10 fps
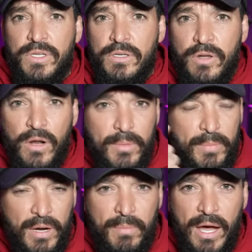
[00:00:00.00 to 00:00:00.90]
You know what I
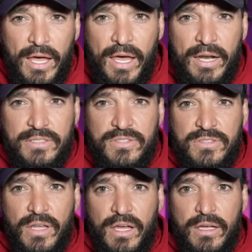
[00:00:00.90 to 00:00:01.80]
mean? But in my head, it's
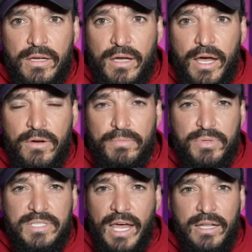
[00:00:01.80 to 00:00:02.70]
just like, I don't
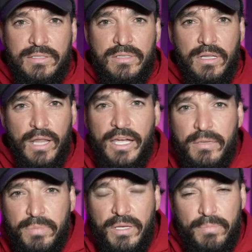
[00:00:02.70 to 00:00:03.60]
pretend to
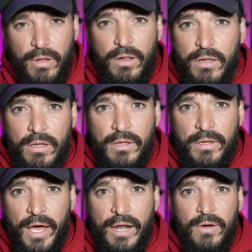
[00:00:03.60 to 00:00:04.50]
like people.
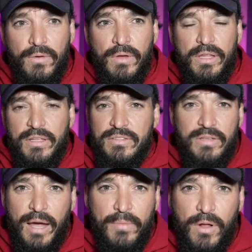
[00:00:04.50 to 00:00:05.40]

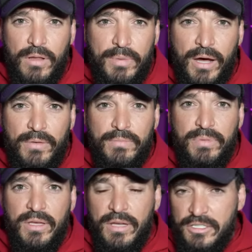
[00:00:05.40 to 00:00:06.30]
I'm all about
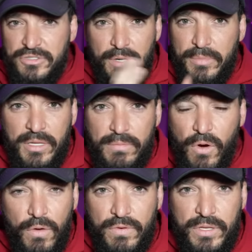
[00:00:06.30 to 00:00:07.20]
being extremely
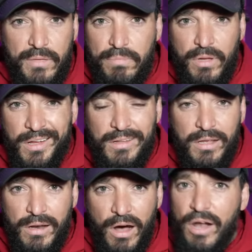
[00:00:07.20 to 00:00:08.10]
overly blunt
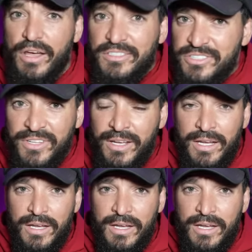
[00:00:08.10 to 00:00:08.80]
and honest.